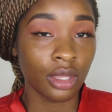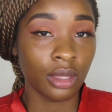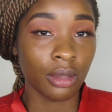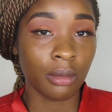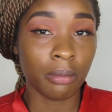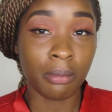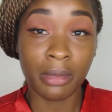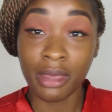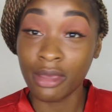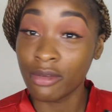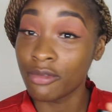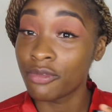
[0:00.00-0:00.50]

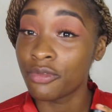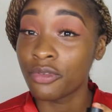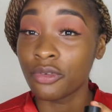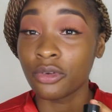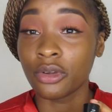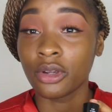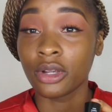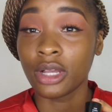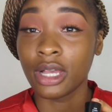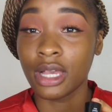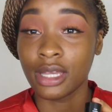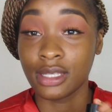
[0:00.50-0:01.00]
meant
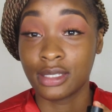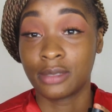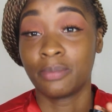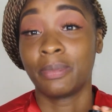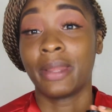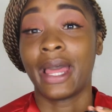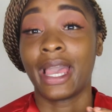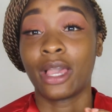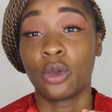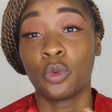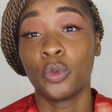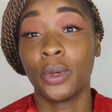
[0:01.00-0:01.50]
for us
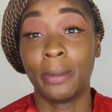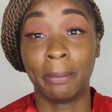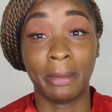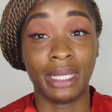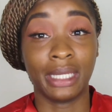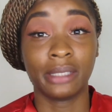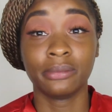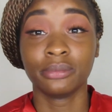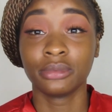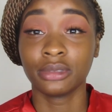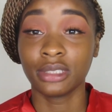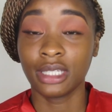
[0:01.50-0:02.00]
black
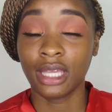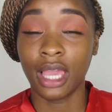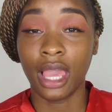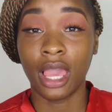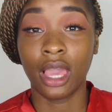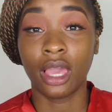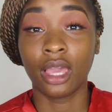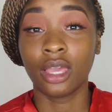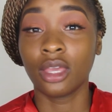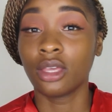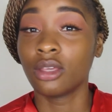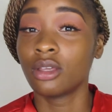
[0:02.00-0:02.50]
women,
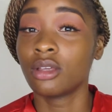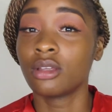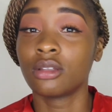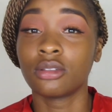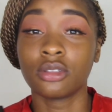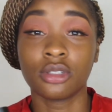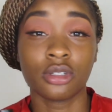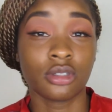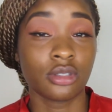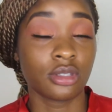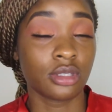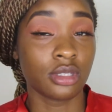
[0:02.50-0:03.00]
okay?
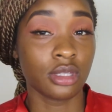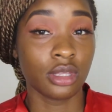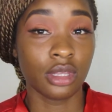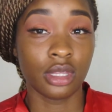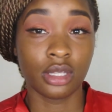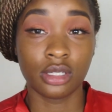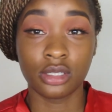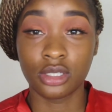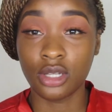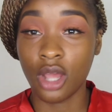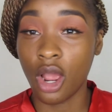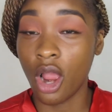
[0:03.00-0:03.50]

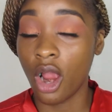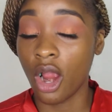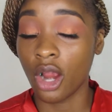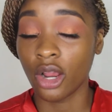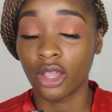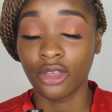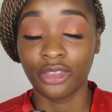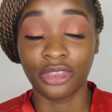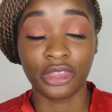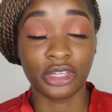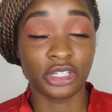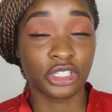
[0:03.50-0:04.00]
The
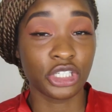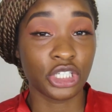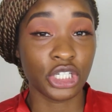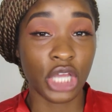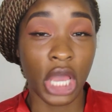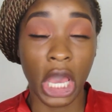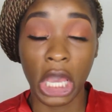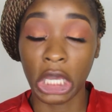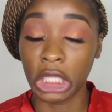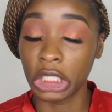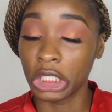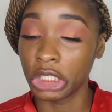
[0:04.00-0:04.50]
dark, the
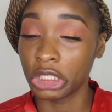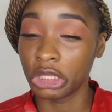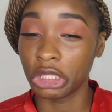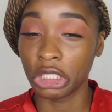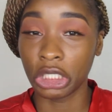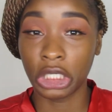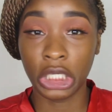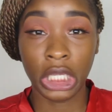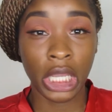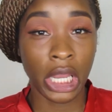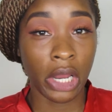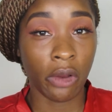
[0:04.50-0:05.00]
chocolate, the
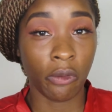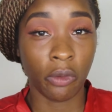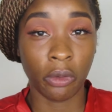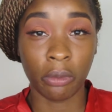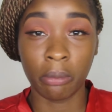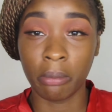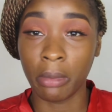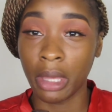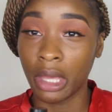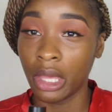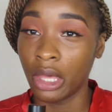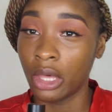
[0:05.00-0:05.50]

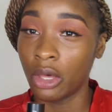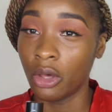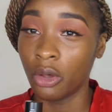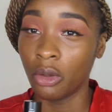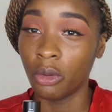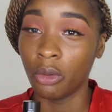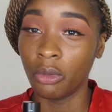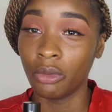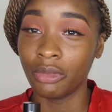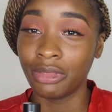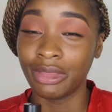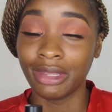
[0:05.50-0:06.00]

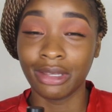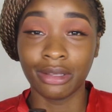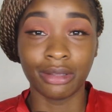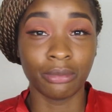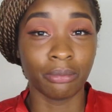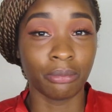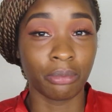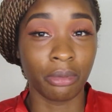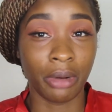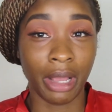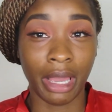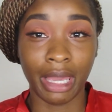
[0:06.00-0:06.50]
caramel, the
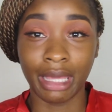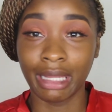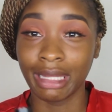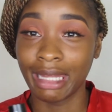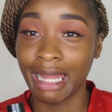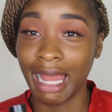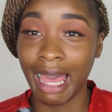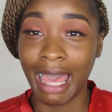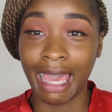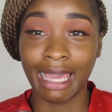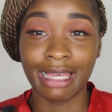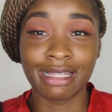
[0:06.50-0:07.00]
bright
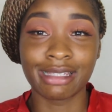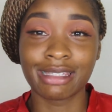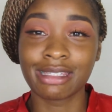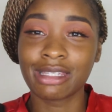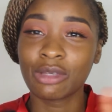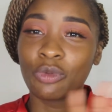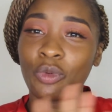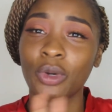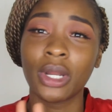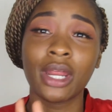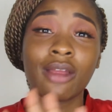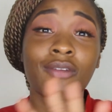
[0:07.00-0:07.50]
lights,
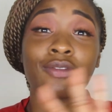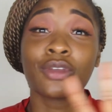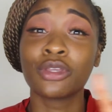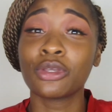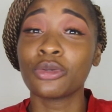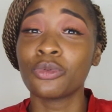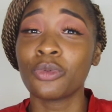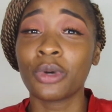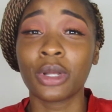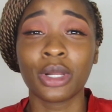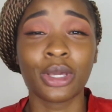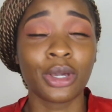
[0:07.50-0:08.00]
whatever
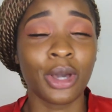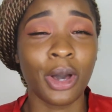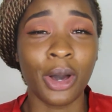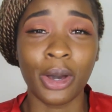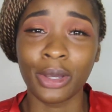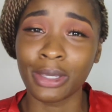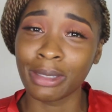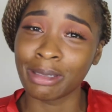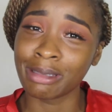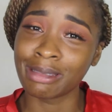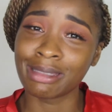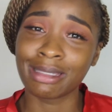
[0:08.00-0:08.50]
you want to
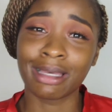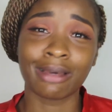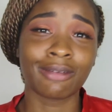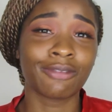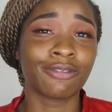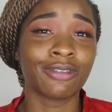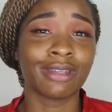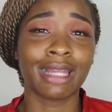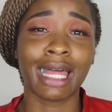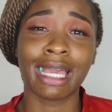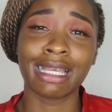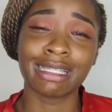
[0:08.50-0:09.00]
call
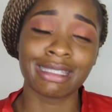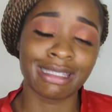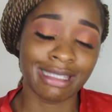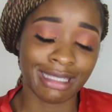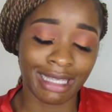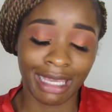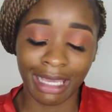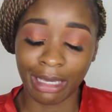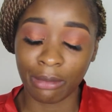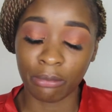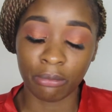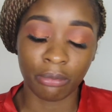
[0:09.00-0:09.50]
yourself, light
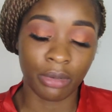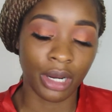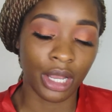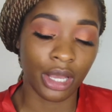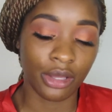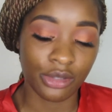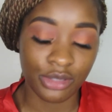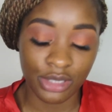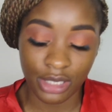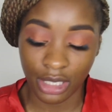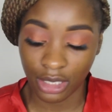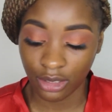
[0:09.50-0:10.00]
skin,
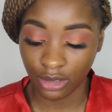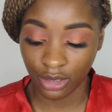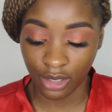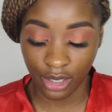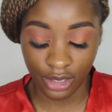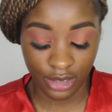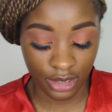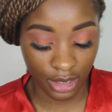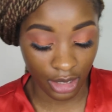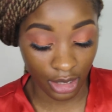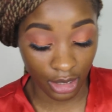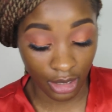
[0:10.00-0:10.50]
brown skin,
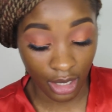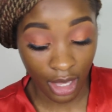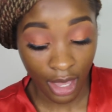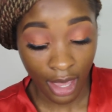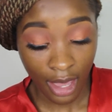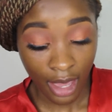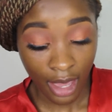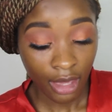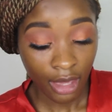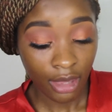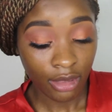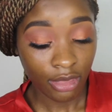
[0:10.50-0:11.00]
dark skin,
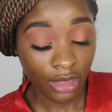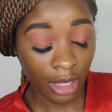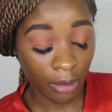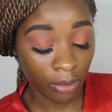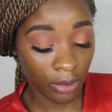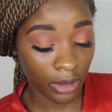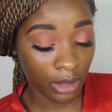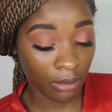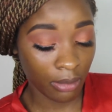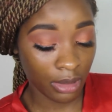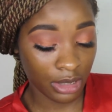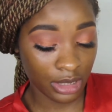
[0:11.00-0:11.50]
they
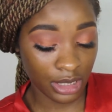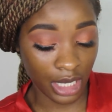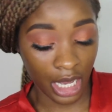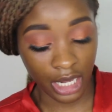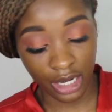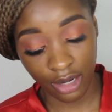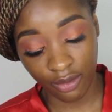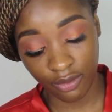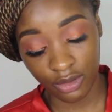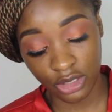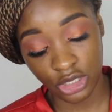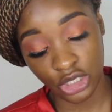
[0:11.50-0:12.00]
pretty much
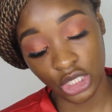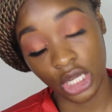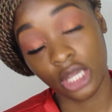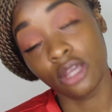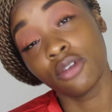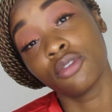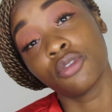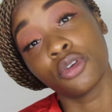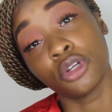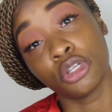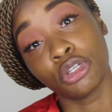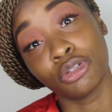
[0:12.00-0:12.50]
got every
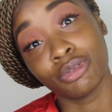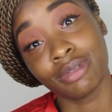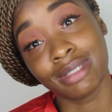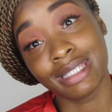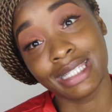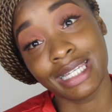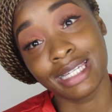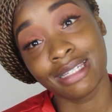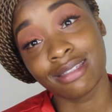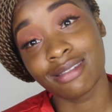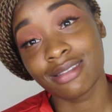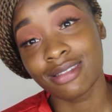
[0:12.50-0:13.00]
shade for you,
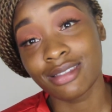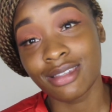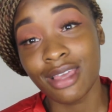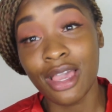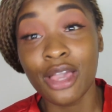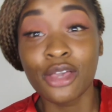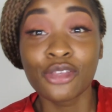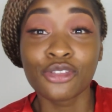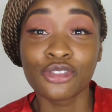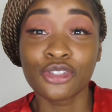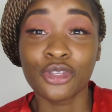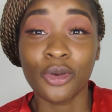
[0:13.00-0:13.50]
sis.
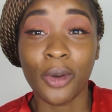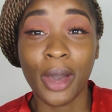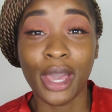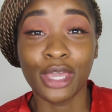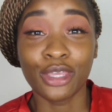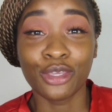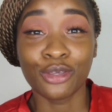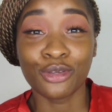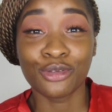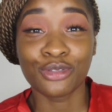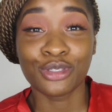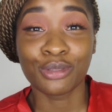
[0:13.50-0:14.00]
So I
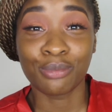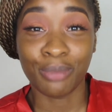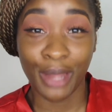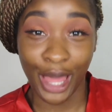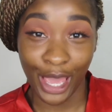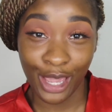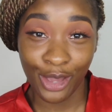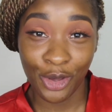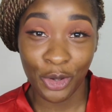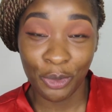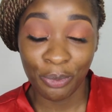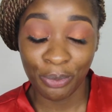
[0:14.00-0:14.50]
use
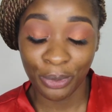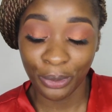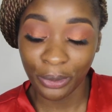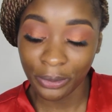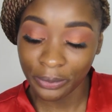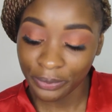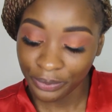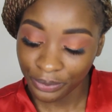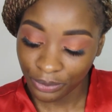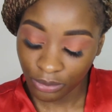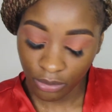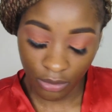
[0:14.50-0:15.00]
Black
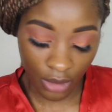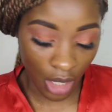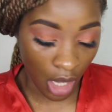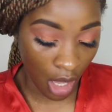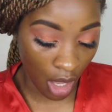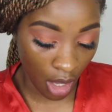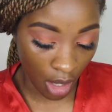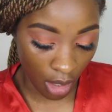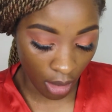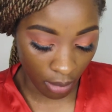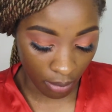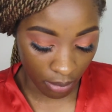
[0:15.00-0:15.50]
Opal.
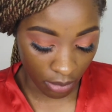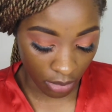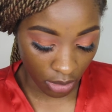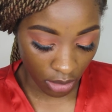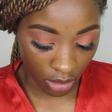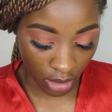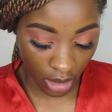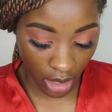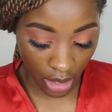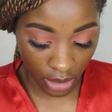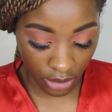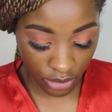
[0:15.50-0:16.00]

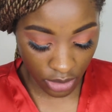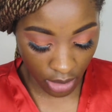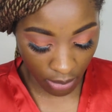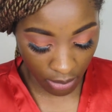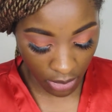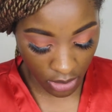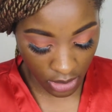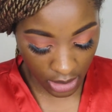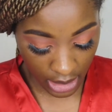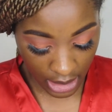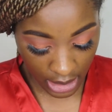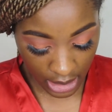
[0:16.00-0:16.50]
The colors
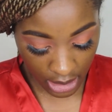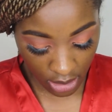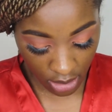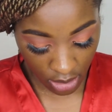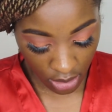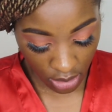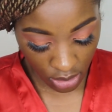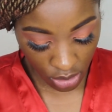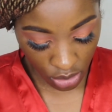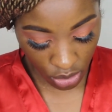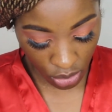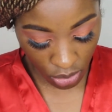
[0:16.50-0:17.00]
I'm using
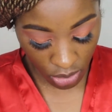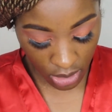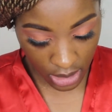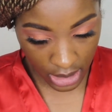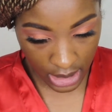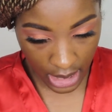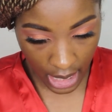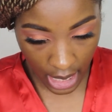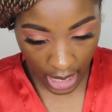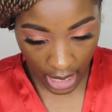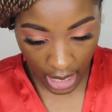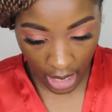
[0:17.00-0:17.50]

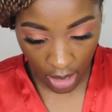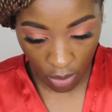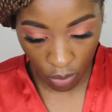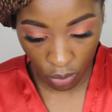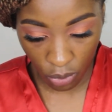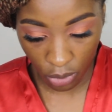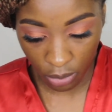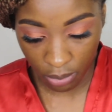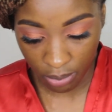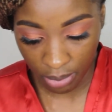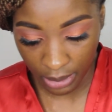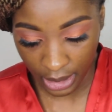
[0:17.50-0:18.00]
today
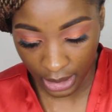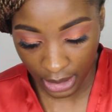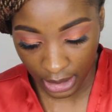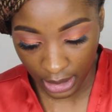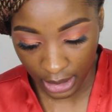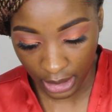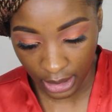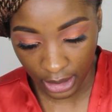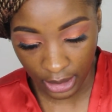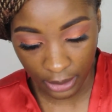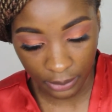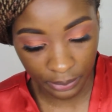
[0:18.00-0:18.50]
will
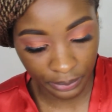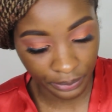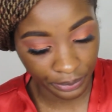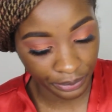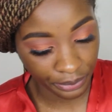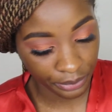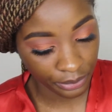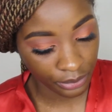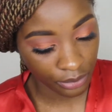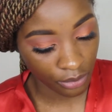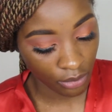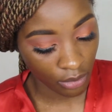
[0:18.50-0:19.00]
be
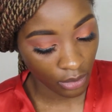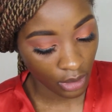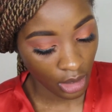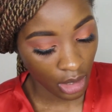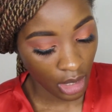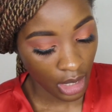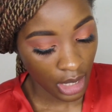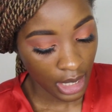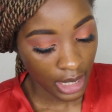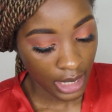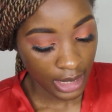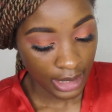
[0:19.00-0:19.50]

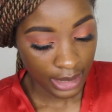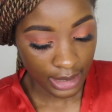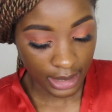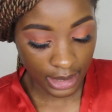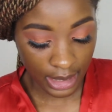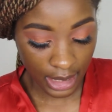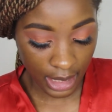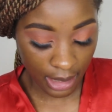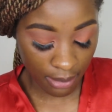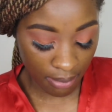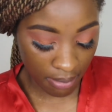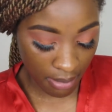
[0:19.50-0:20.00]

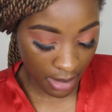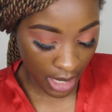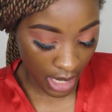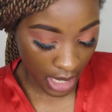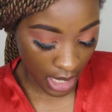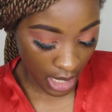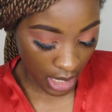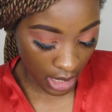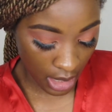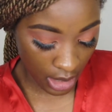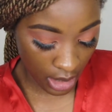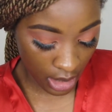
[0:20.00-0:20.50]

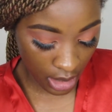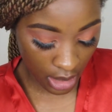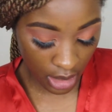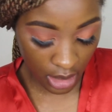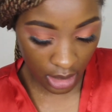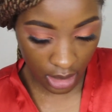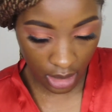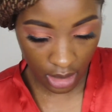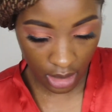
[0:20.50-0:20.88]
Nutmeg,